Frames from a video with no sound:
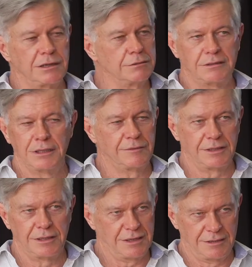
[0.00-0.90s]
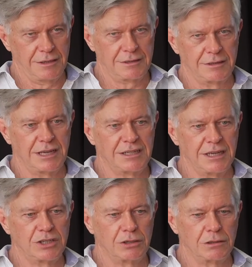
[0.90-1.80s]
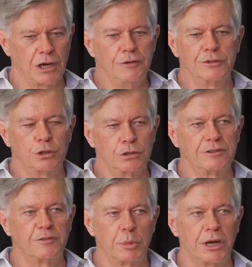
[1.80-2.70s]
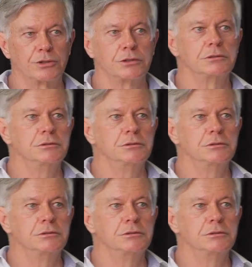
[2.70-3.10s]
think of it in that sense, and they tend to overcook the vibrato,